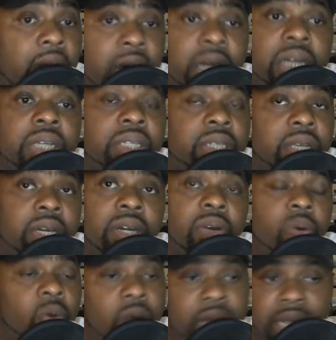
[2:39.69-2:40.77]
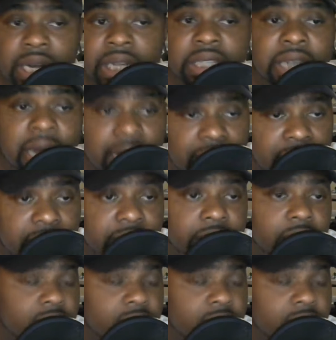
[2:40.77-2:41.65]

under center or in the shotgun,